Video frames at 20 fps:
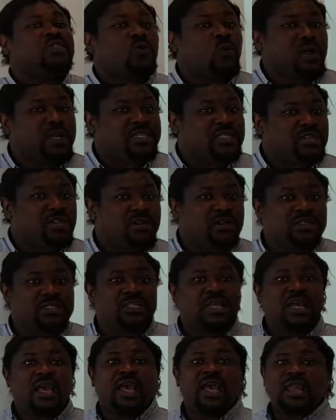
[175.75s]

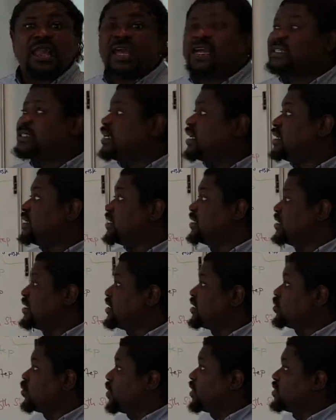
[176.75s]
questions and answer these
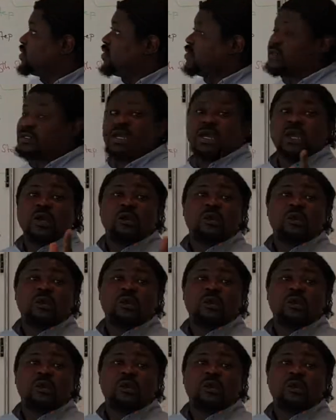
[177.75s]
6 questions.